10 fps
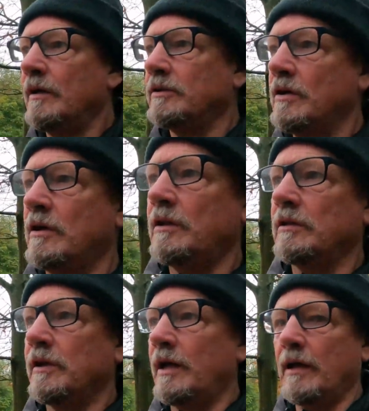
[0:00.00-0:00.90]
It's
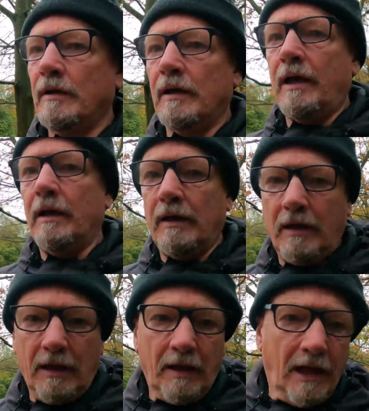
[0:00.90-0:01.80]
called
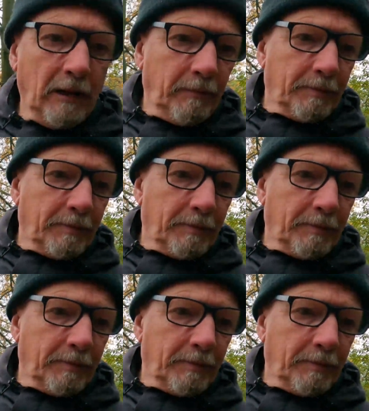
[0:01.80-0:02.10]
Help